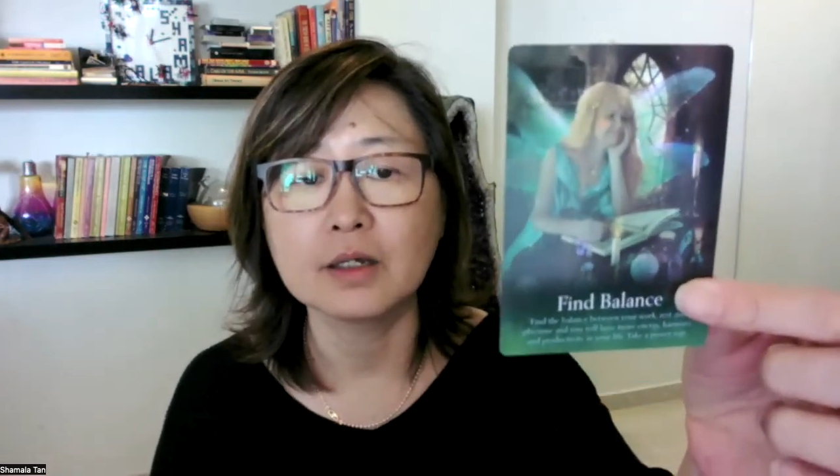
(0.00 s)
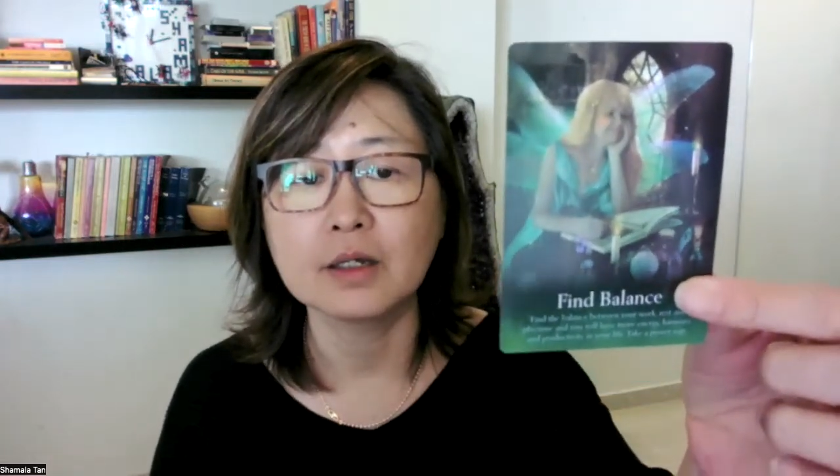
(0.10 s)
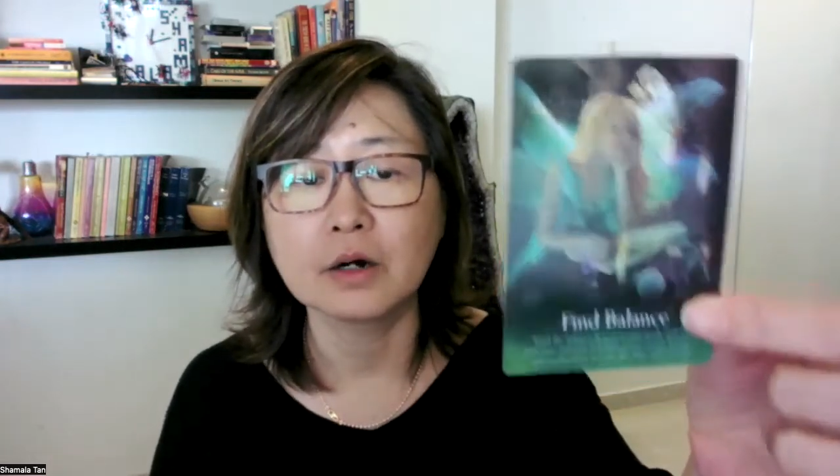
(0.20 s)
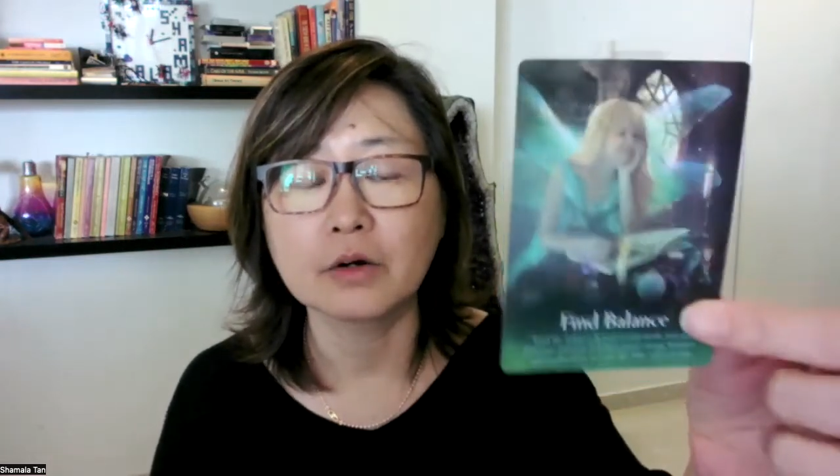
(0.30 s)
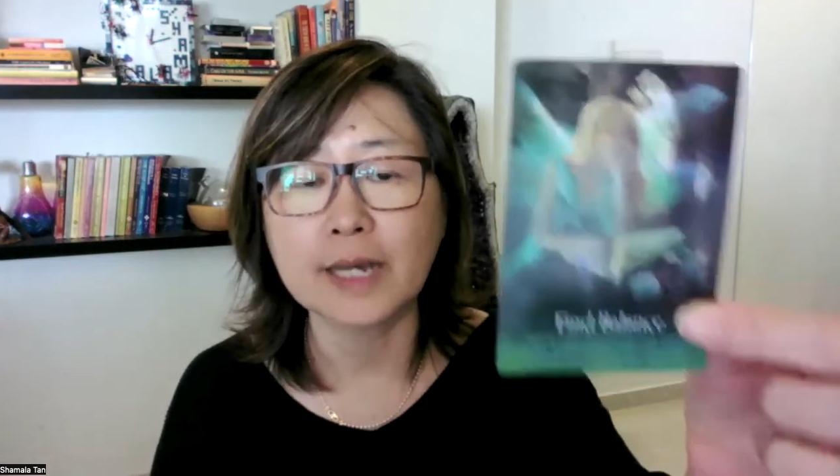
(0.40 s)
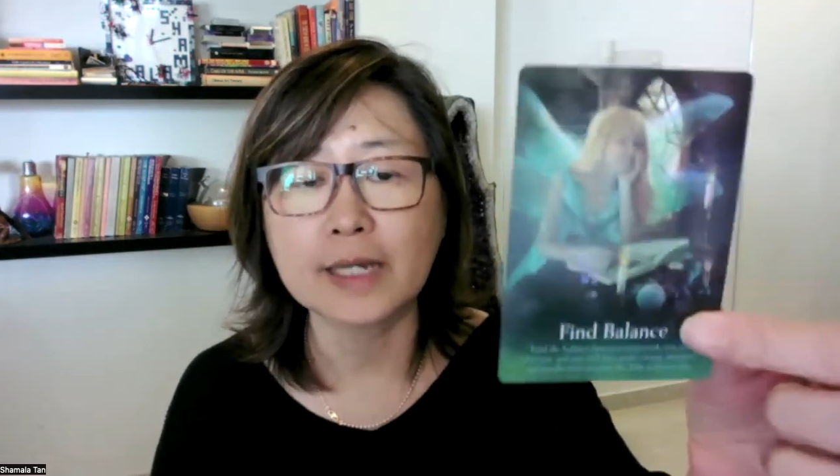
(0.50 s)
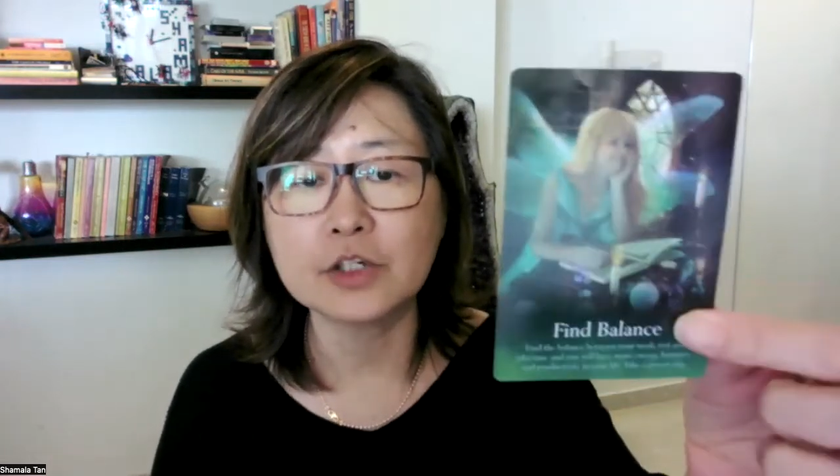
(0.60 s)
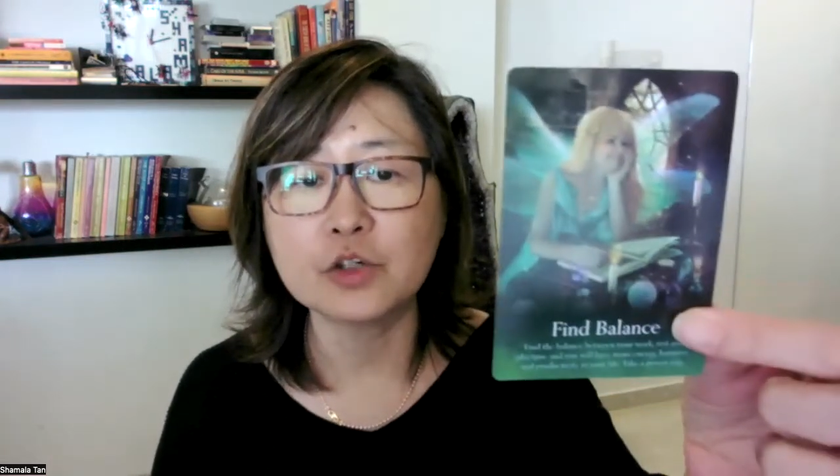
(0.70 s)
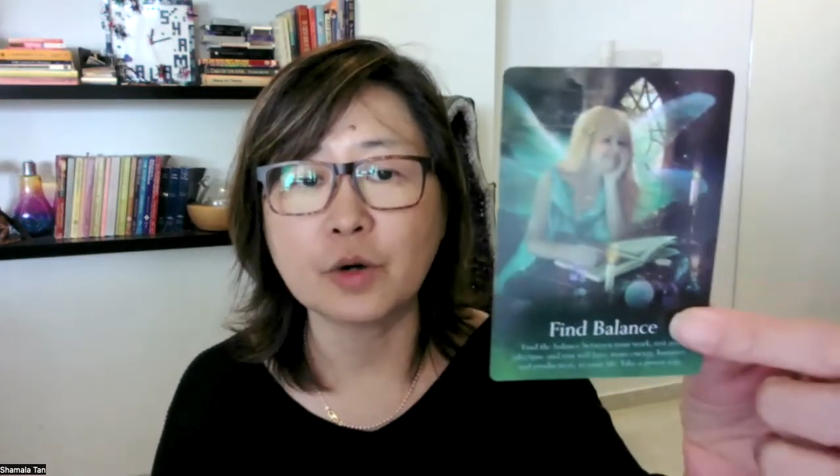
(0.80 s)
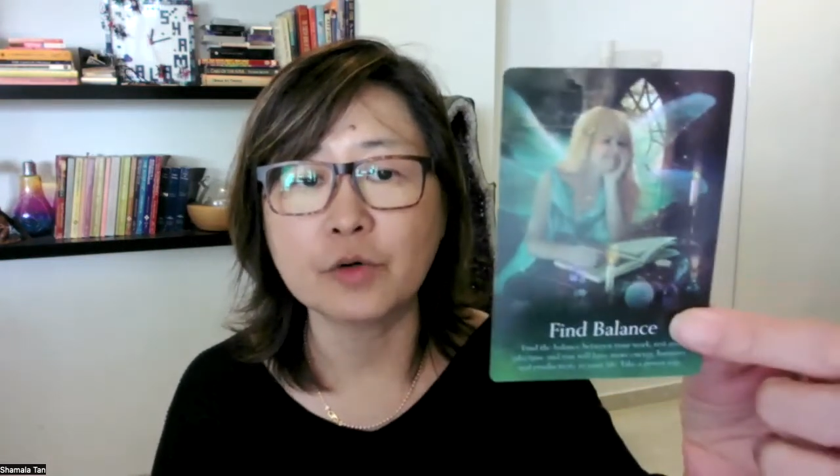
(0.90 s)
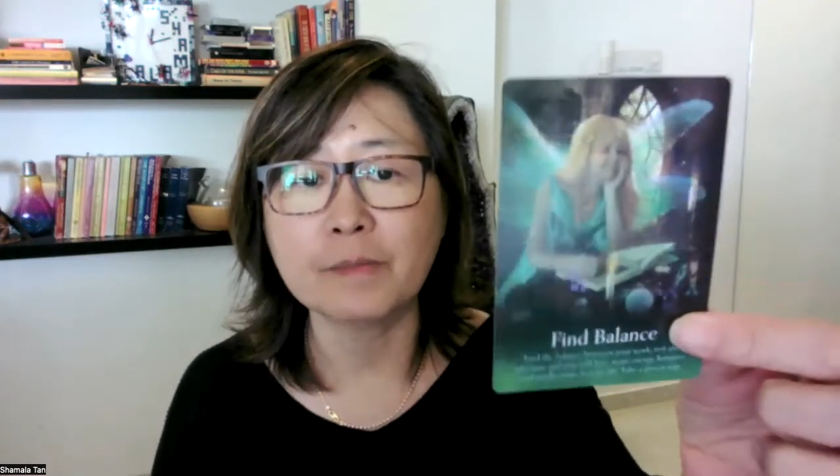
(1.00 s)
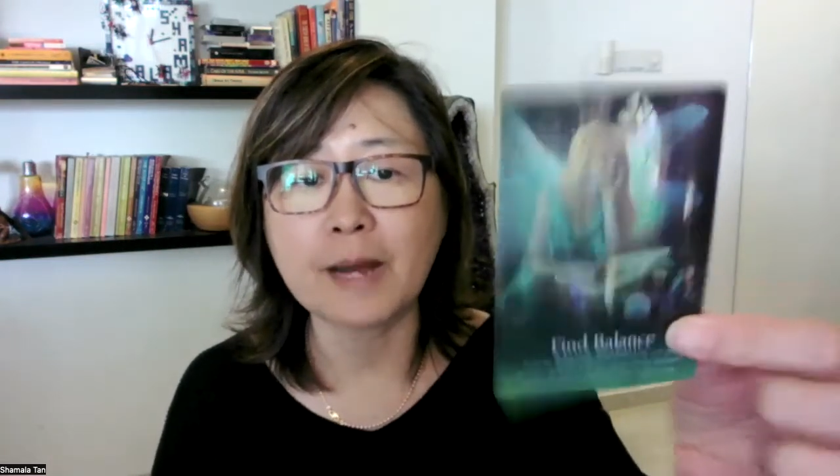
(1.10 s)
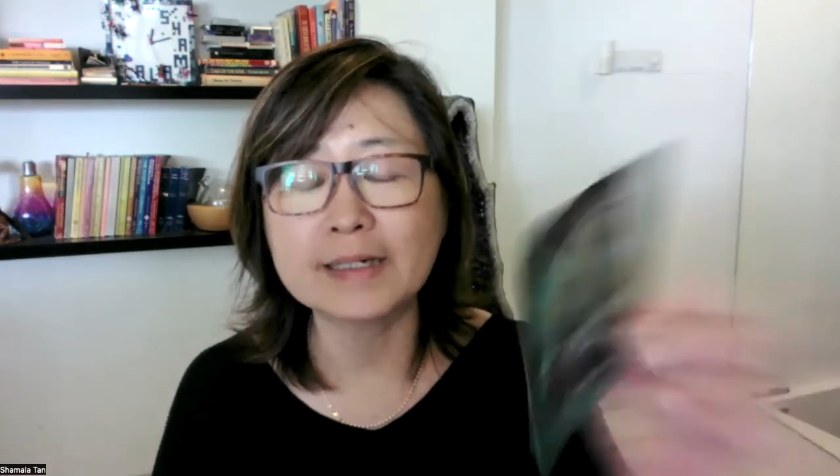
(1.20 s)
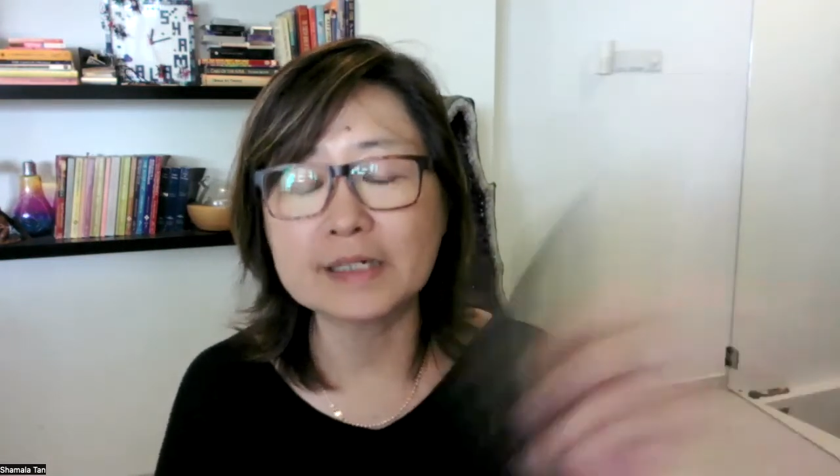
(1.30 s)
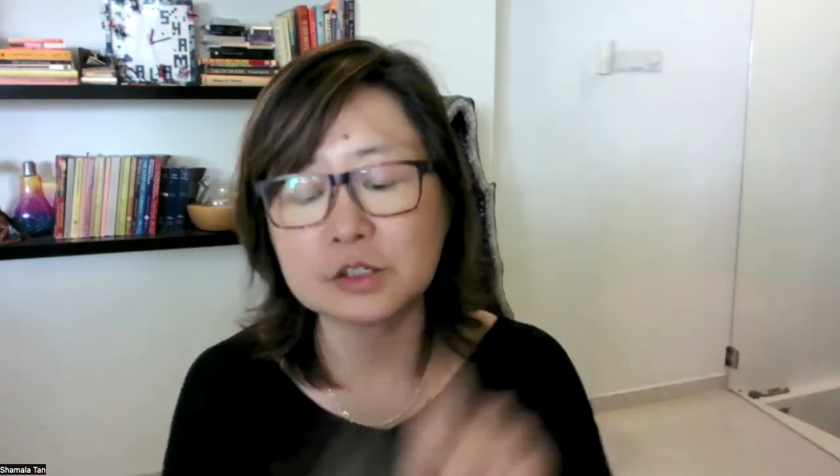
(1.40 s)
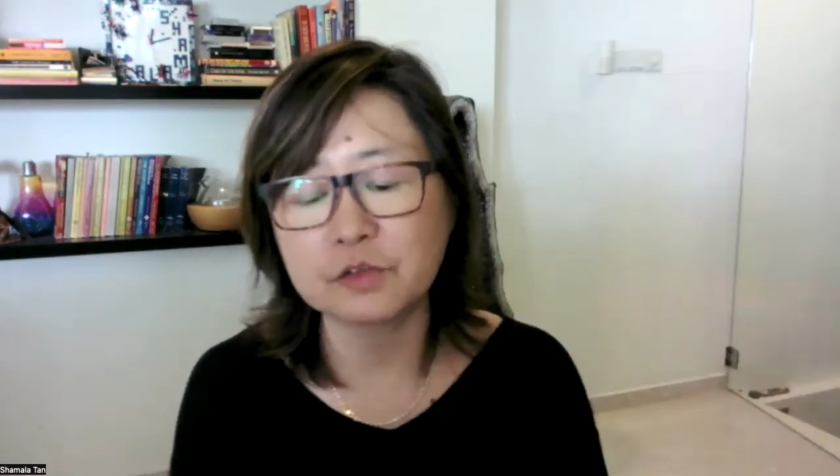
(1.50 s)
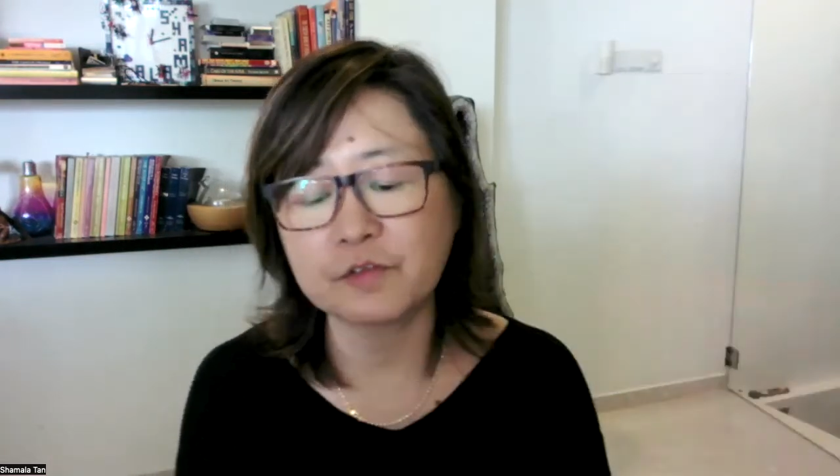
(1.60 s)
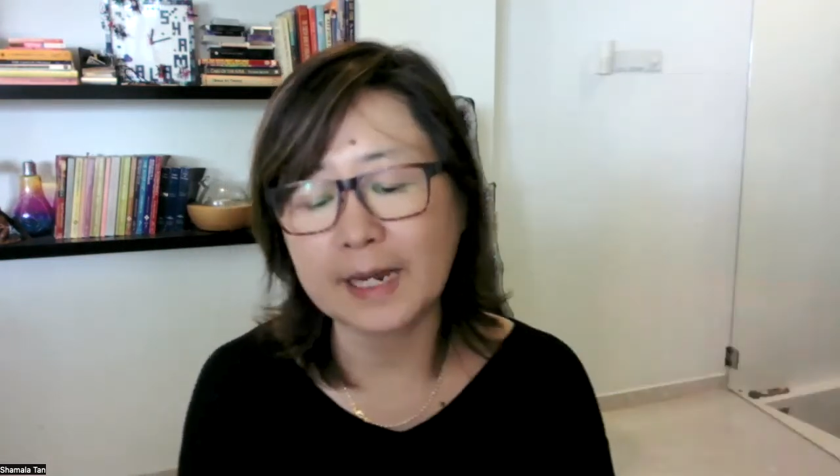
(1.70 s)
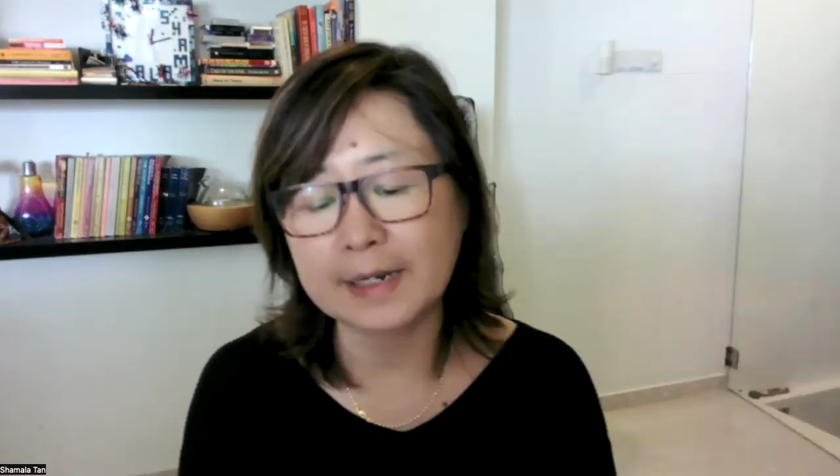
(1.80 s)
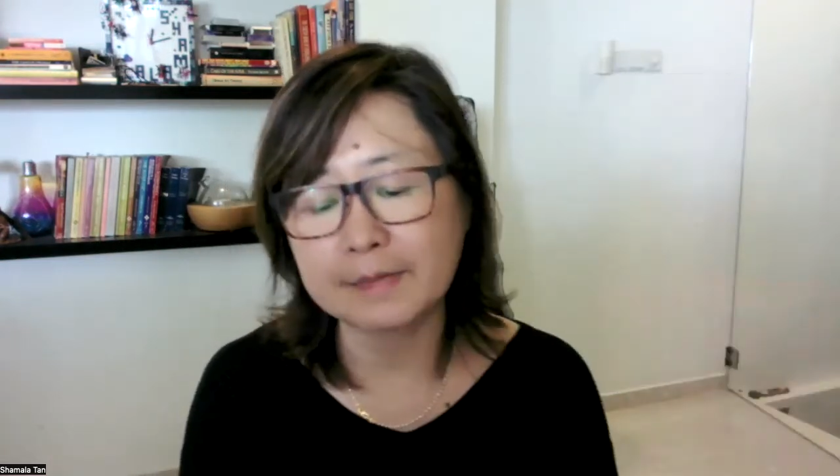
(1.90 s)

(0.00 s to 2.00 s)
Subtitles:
Okay, you are reminded to find